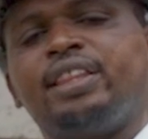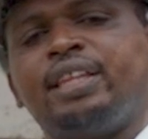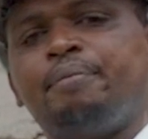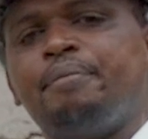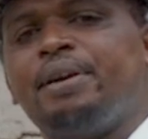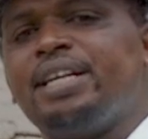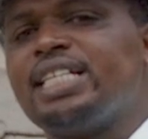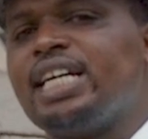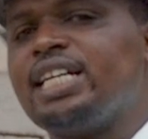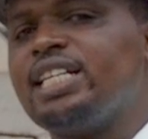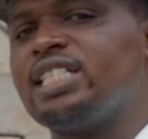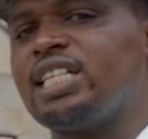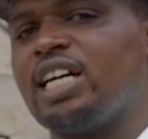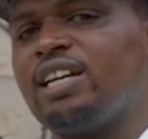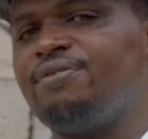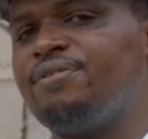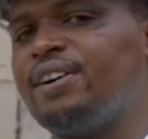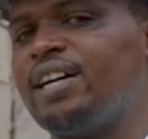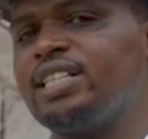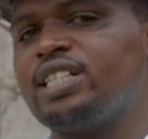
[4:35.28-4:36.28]
The major
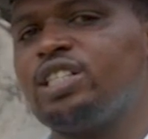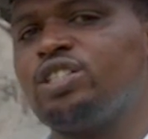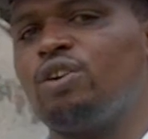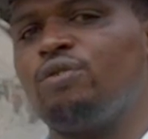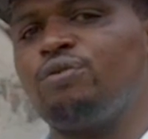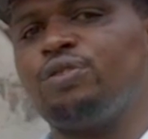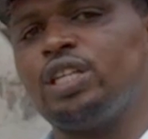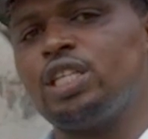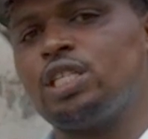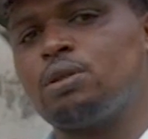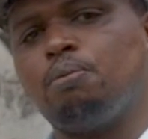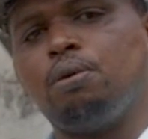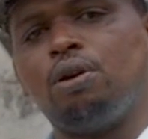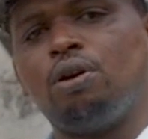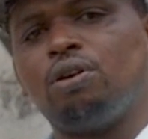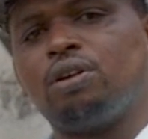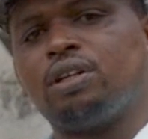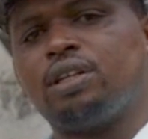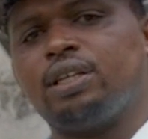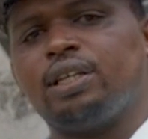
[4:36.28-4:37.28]
disadvantage of this
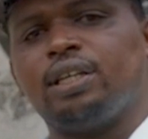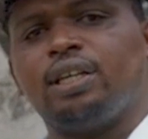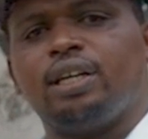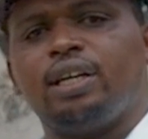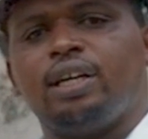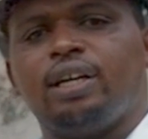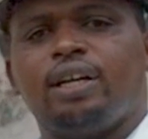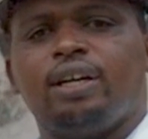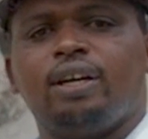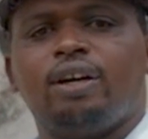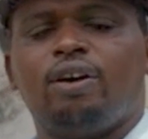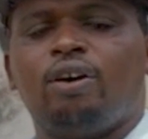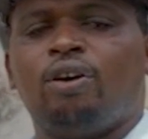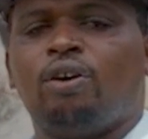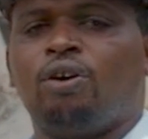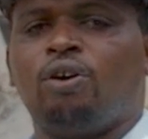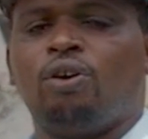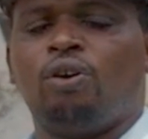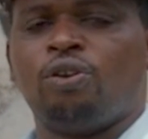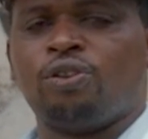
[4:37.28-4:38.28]
block
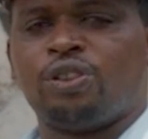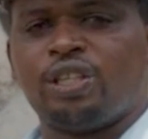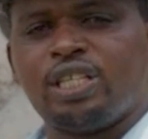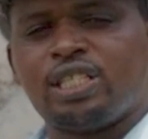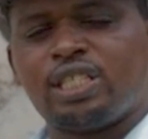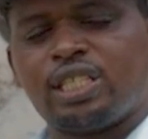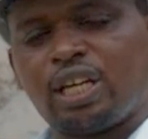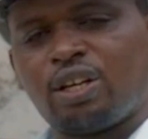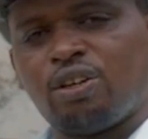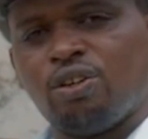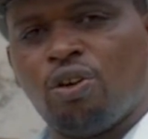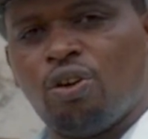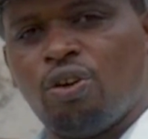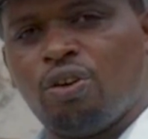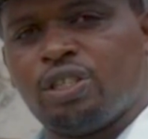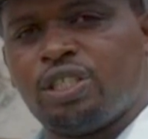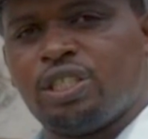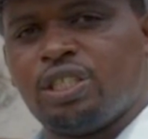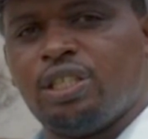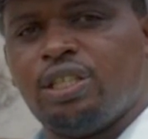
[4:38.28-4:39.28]
or this
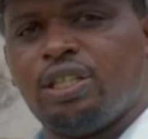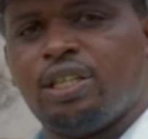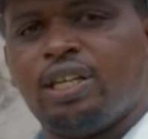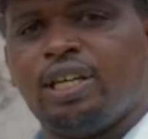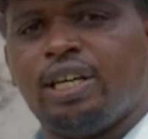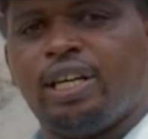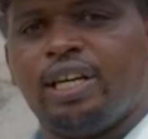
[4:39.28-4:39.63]
technology